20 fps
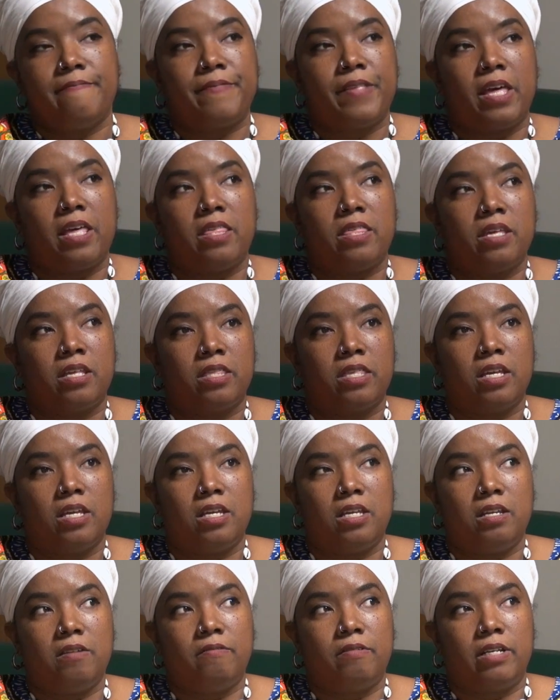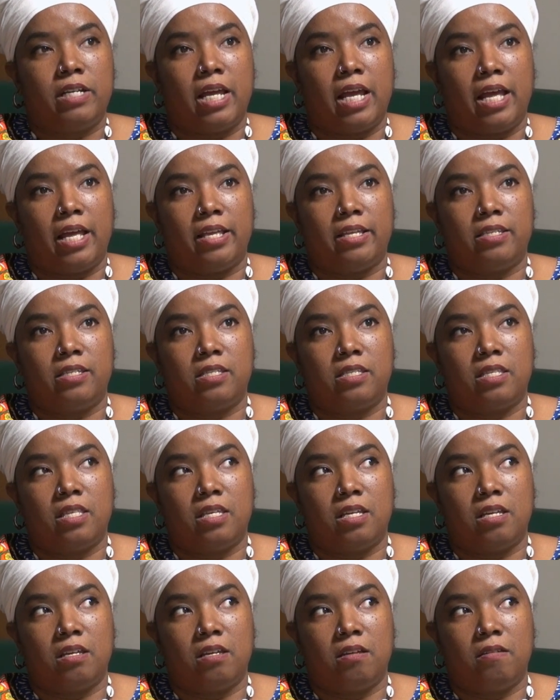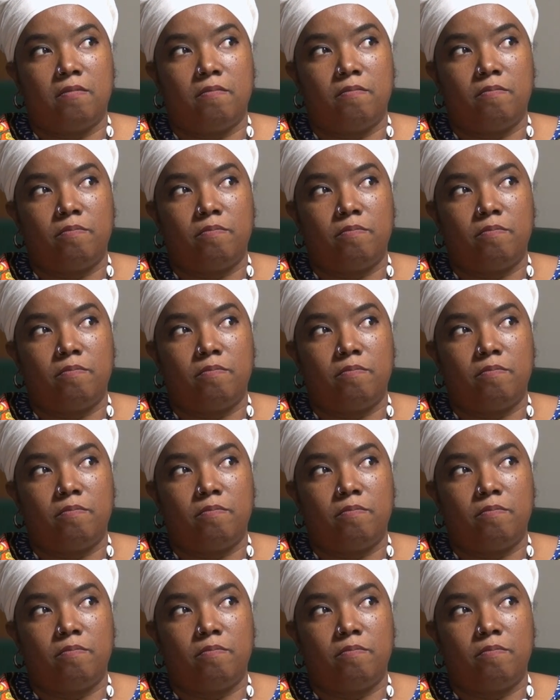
I think that anyone has the